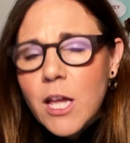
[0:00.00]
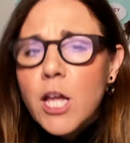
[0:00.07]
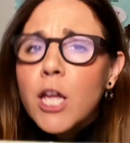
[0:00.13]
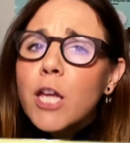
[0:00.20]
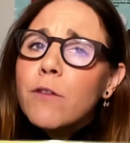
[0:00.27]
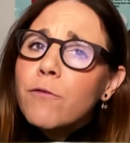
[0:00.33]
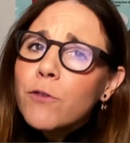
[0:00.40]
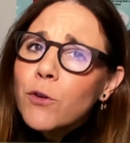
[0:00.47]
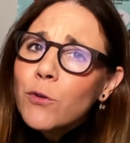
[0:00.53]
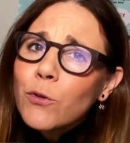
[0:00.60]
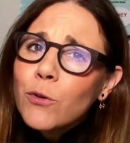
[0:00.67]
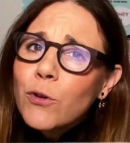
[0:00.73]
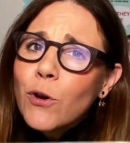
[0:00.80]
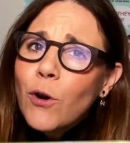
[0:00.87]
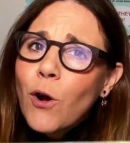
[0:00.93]
If you do
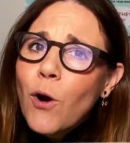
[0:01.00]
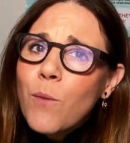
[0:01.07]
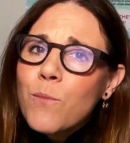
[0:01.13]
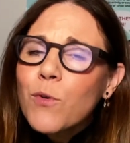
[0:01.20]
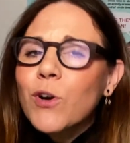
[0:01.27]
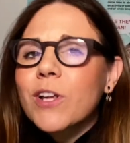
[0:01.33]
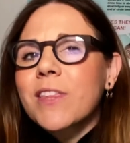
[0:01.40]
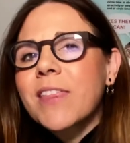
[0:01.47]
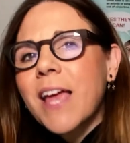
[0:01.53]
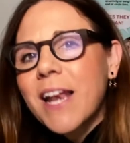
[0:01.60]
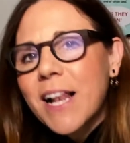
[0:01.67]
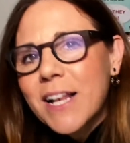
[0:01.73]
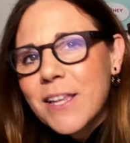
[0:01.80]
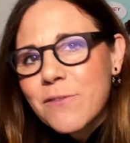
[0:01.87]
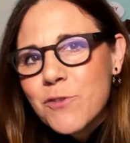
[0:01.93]
your homework, then
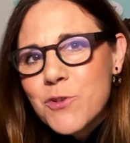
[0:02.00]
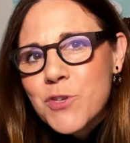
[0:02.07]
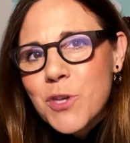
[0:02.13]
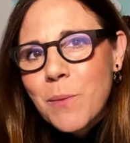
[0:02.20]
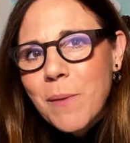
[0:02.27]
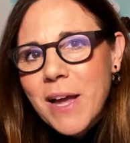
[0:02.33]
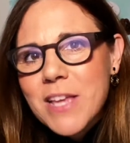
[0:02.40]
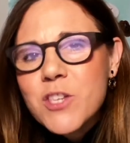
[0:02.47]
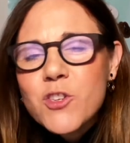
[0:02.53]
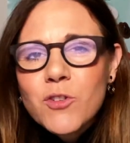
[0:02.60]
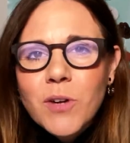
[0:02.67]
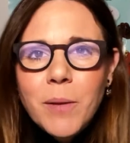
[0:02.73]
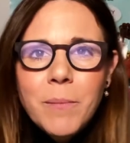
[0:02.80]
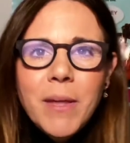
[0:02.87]
I'll give you some ice cream.